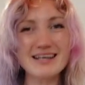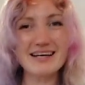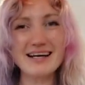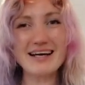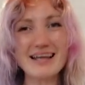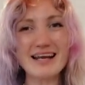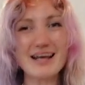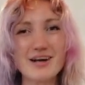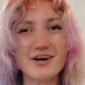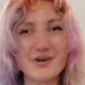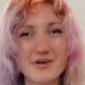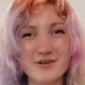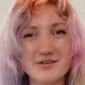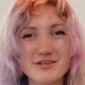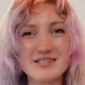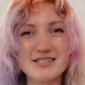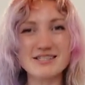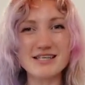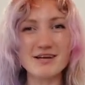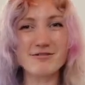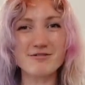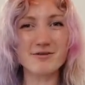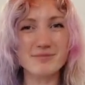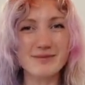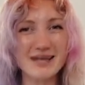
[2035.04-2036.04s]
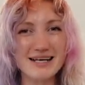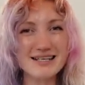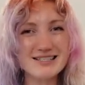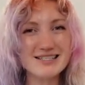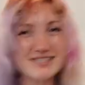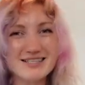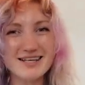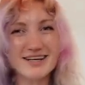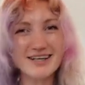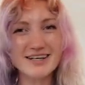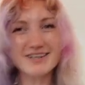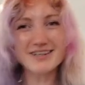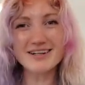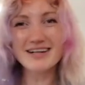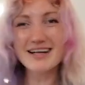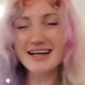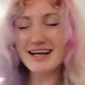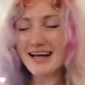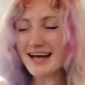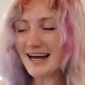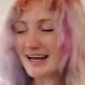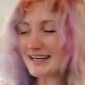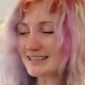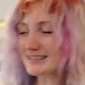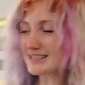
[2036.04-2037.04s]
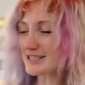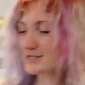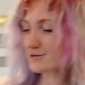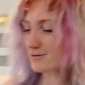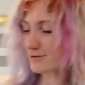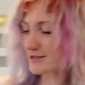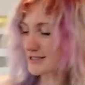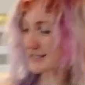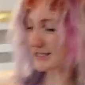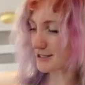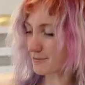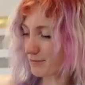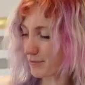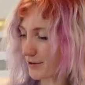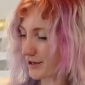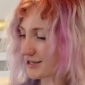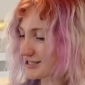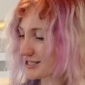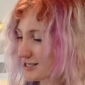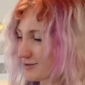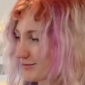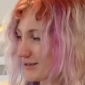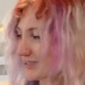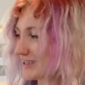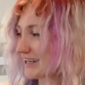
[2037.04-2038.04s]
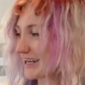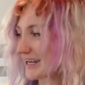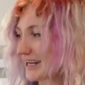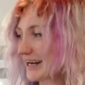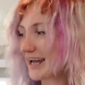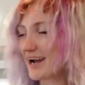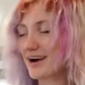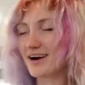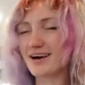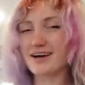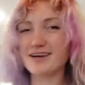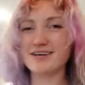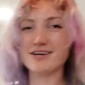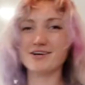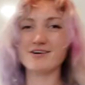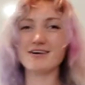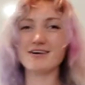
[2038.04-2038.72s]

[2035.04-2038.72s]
and I got all the stuff from Yes Style. And this was supposed to be like an Ariana